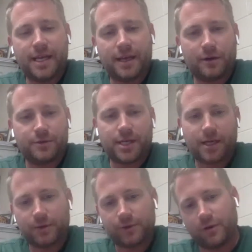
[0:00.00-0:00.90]
any coach
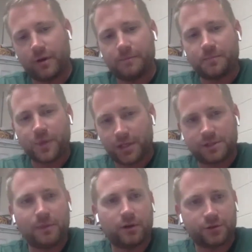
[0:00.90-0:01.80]
that goes from a
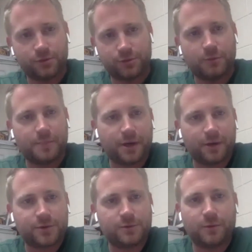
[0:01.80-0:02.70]
smaller school to a
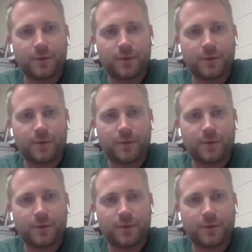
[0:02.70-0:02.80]
bigger school,